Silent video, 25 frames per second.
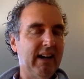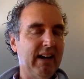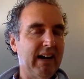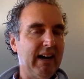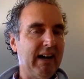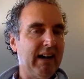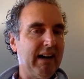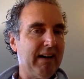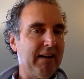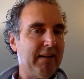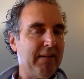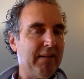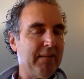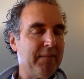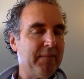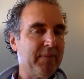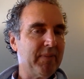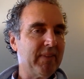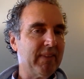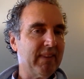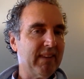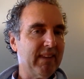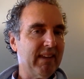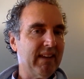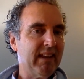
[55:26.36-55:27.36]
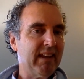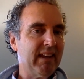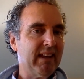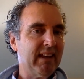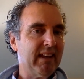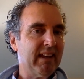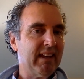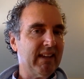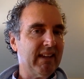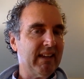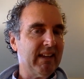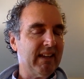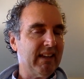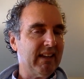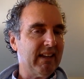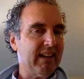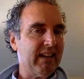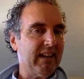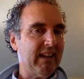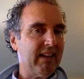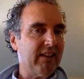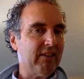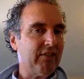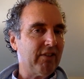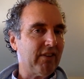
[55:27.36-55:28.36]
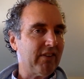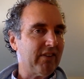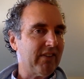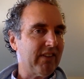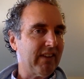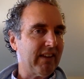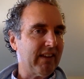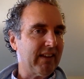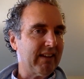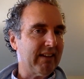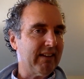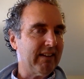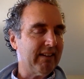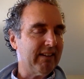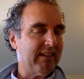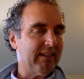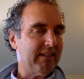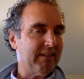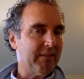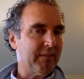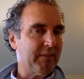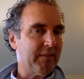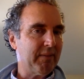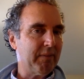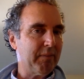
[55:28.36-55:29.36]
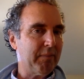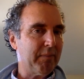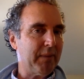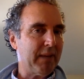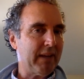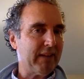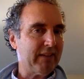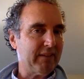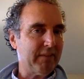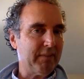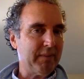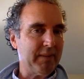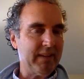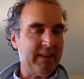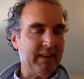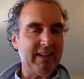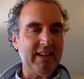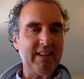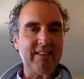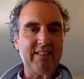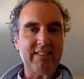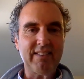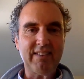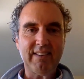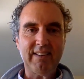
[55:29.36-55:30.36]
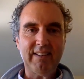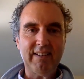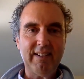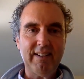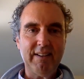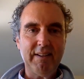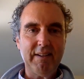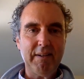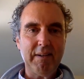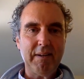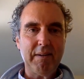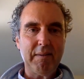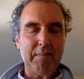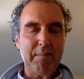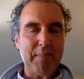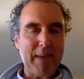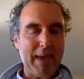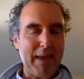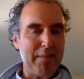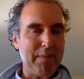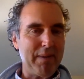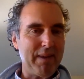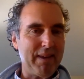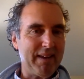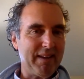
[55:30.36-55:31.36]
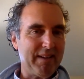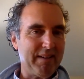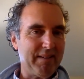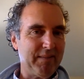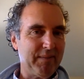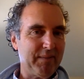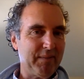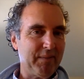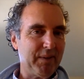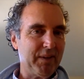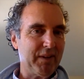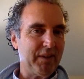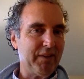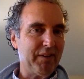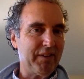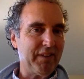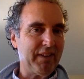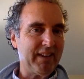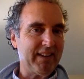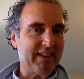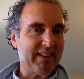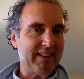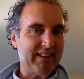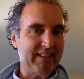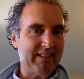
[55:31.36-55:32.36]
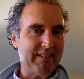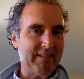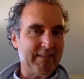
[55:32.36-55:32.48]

Um, interesting possibilities. Maybe. What do you think?